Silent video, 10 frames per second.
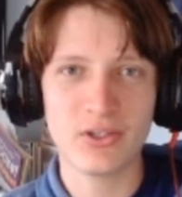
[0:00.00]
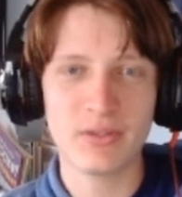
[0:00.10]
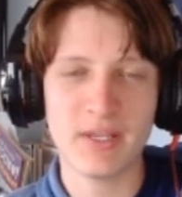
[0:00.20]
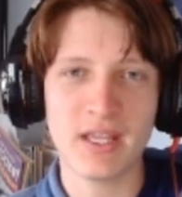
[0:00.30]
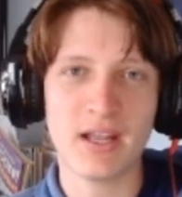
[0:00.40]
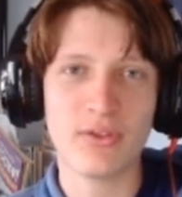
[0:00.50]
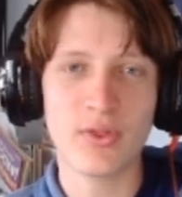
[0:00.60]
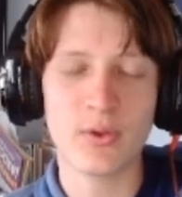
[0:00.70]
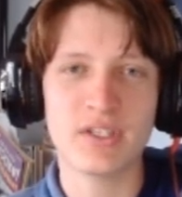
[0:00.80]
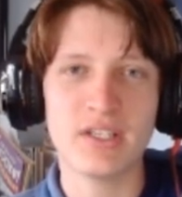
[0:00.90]
should be getting
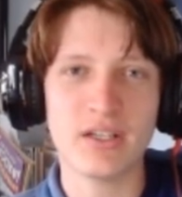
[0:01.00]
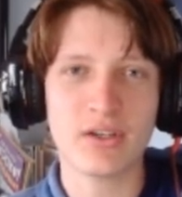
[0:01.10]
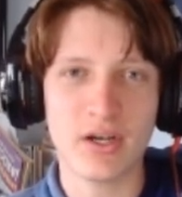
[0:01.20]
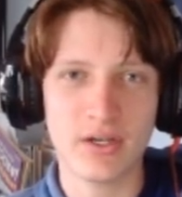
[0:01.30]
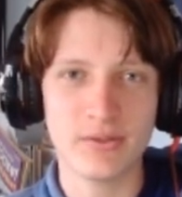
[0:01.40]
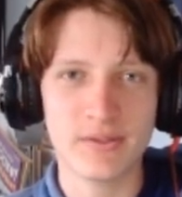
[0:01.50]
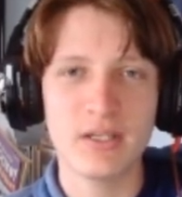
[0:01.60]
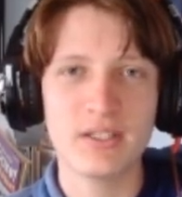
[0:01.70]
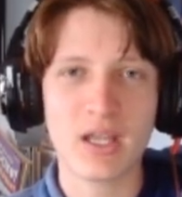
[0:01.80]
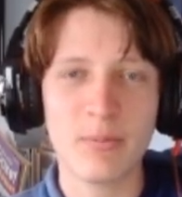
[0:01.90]
13 cards.
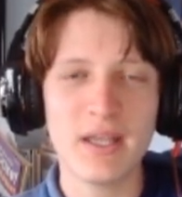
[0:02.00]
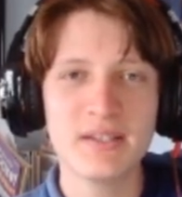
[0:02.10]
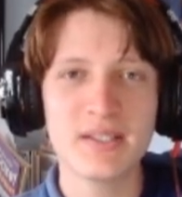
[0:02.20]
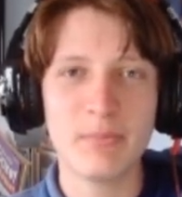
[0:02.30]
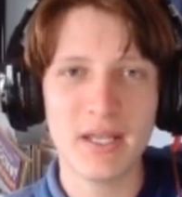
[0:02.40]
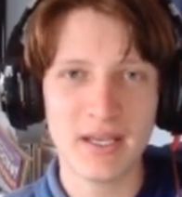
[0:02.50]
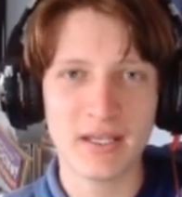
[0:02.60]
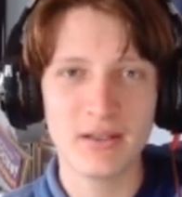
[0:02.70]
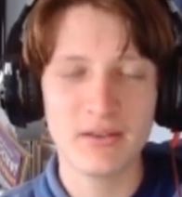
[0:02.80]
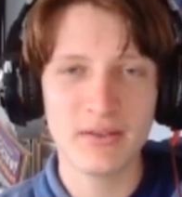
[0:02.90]
To commence the
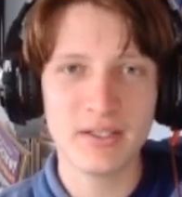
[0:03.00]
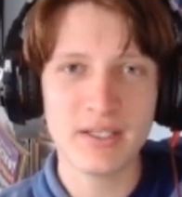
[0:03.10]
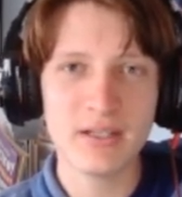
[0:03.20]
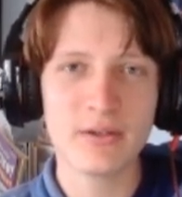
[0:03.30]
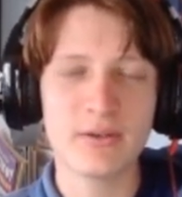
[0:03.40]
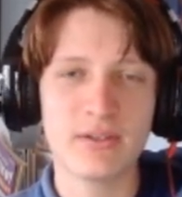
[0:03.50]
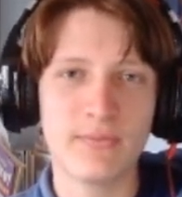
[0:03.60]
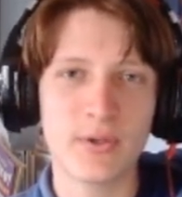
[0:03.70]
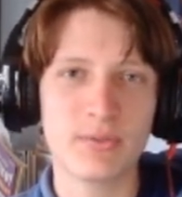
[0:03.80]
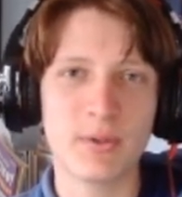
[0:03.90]
bidding, the dealer is the
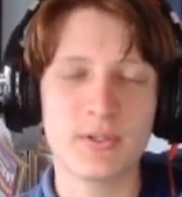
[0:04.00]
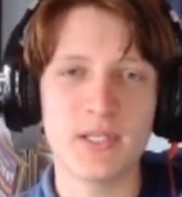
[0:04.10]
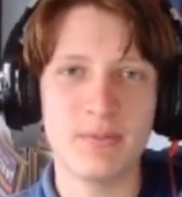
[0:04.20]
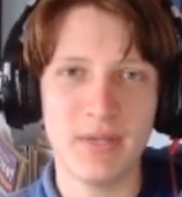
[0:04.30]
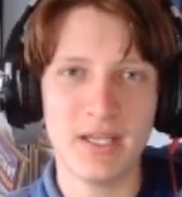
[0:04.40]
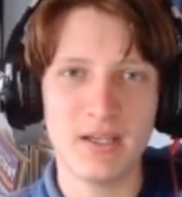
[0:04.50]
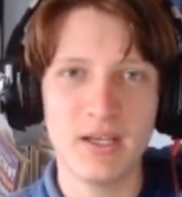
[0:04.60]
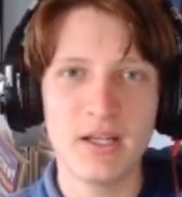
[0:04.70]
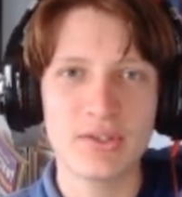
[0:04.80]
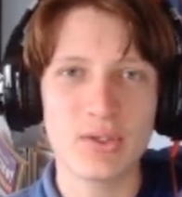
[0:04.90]
first person to bid.
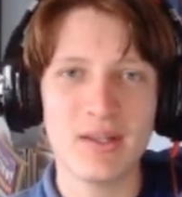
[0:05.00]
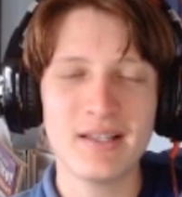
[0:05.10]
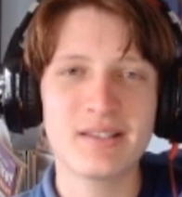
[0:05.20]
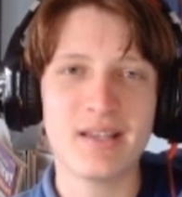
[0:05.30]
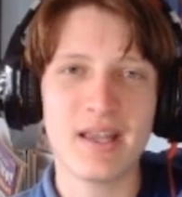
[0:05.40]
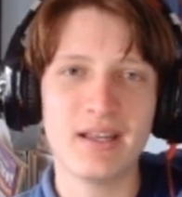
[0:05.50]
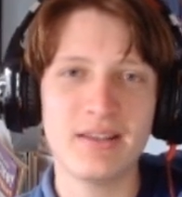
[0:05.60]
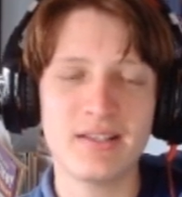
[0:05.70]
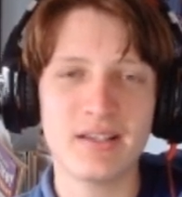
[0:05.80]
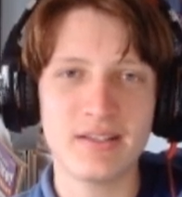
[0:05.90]
So let's say in
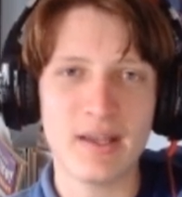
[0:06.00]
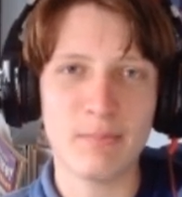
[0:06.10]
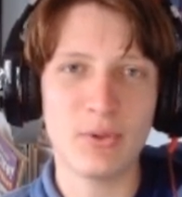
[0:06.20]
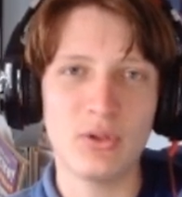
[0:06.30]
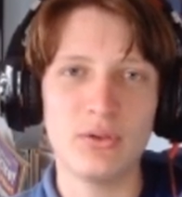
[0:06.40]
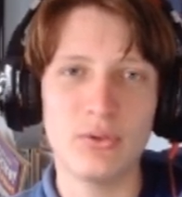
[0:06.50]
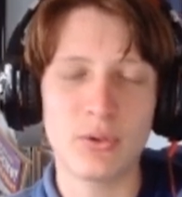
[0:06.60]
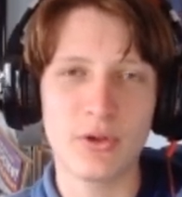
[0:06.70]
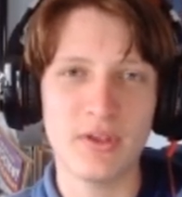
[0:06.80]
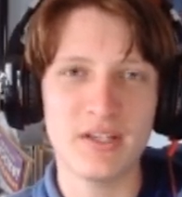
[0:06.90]
this example,
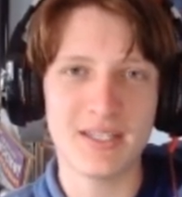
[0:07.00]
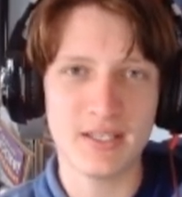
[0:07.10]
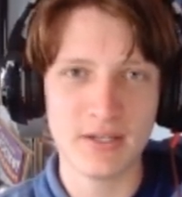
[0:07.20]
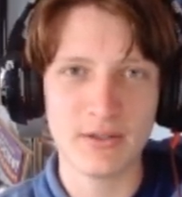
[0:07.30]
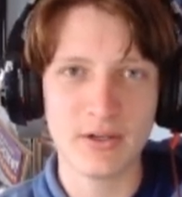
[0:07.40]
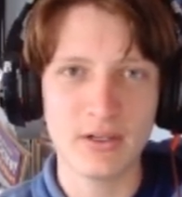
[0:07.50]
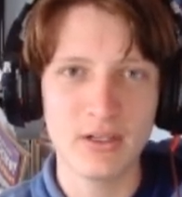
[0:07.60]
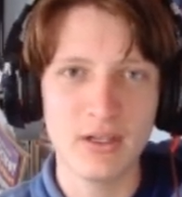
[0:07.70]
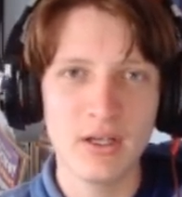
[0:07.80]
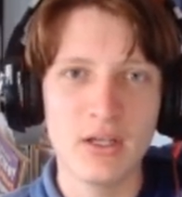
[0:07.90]
North is the dealer.
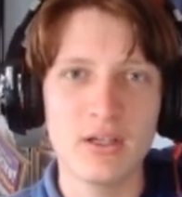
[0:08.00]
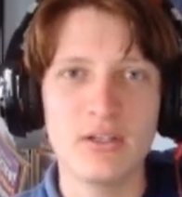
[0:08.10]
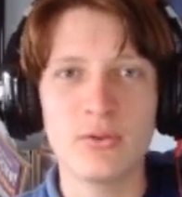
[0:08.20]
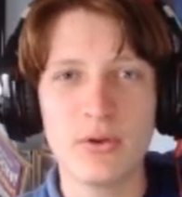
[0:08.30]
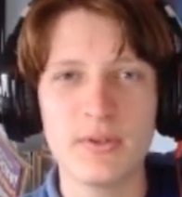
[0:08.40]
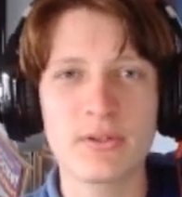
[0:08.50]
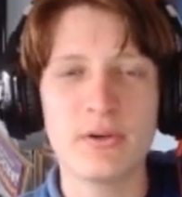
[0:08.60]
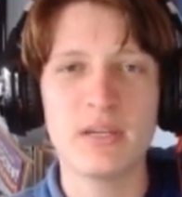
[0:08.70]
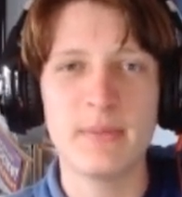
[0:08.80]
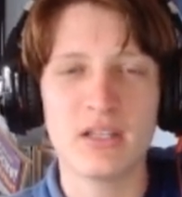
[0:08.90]
North is
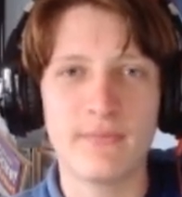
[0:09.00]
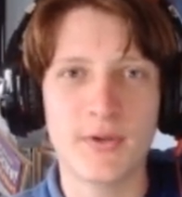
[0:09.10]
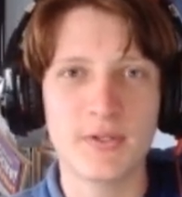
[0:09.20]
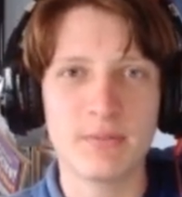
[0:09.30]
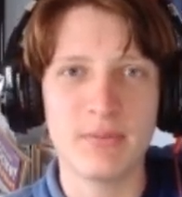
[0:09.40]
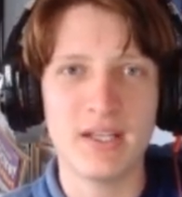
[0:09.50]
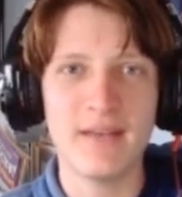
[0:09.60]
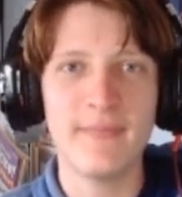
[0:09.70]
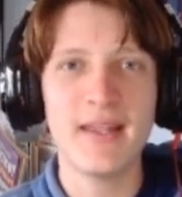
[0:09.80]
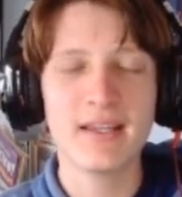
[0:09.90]
going to make the first bid,
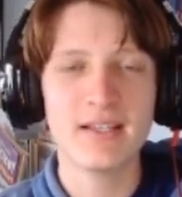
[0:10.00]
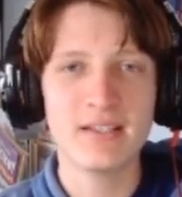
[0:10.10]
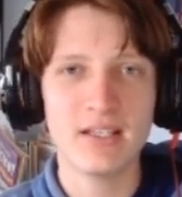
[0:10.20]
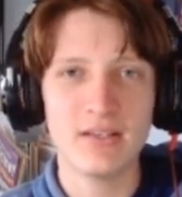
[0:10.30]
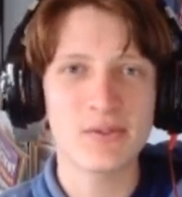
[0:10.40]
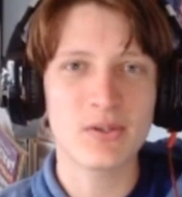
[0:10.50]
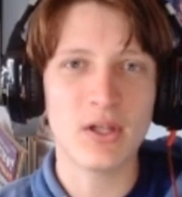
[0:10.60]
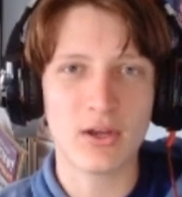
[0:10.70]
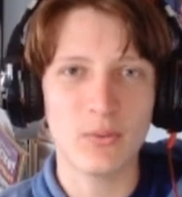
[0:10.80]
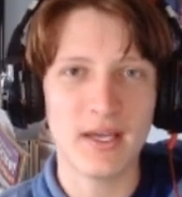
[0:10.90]
and then it continues
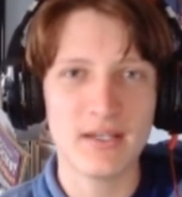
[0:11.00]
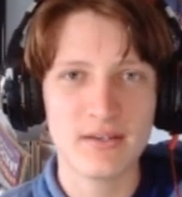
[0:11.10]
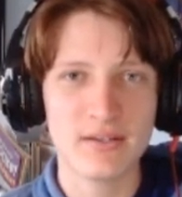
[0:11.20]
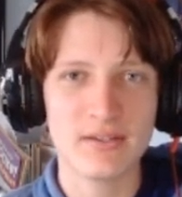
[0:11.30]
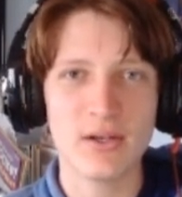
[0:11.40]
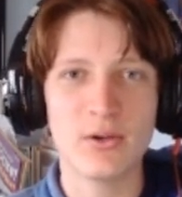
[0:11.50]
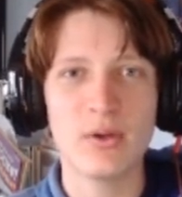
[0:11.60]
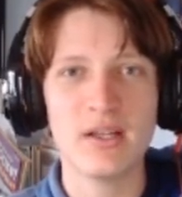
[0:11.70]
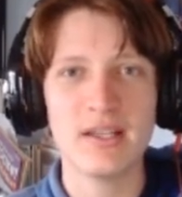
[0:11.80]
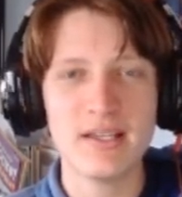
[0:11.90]
clockwise. So
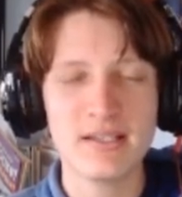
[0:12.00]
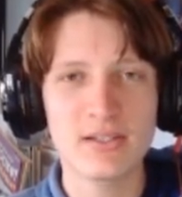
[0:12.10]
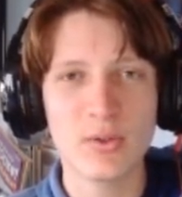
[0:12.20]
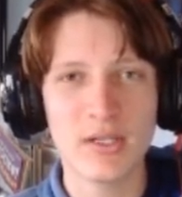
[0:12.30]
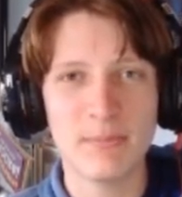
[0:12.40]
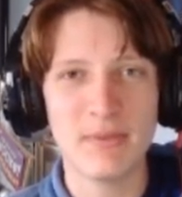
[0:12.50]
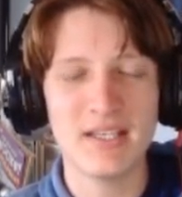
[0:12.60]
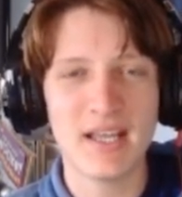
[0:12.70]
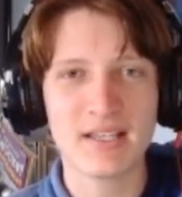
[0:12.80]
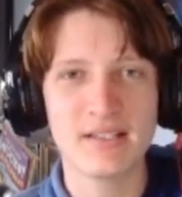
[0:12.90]
East is going to bid
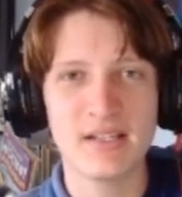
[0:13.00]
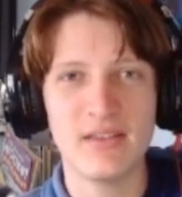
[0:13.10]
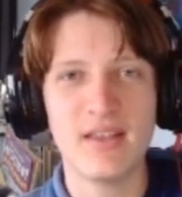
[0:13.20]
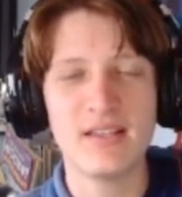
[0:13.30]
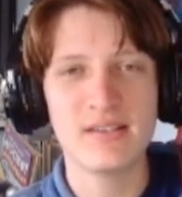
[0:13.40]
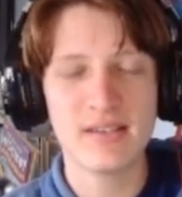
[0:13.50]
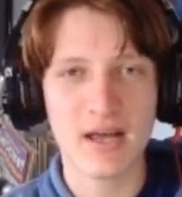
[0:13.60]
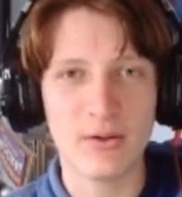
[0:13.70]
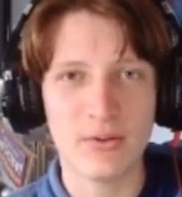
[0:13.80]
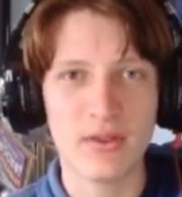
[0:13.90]
next, and then
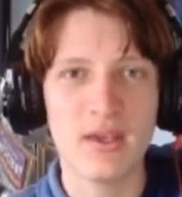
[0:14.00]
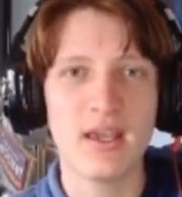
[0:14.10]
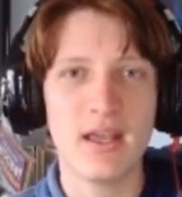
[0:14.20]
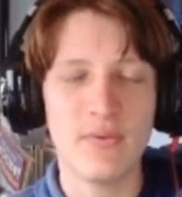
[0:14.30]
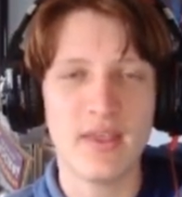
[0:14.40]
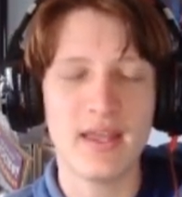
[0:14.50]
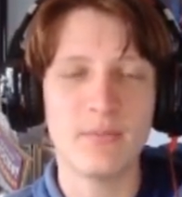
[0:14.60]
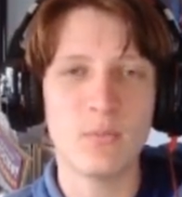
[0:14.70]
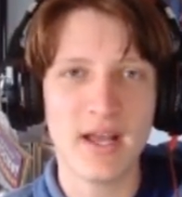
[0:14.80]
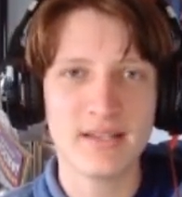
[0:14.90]
South, and
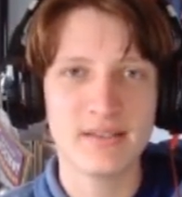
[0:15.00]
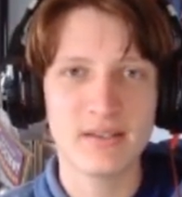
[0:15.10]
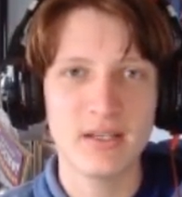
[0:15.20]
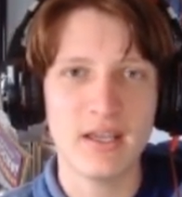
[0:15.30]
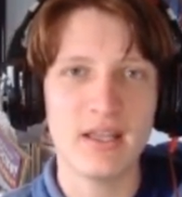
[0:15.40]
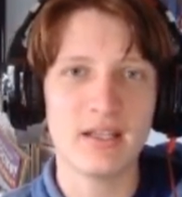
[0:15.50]
then West. And it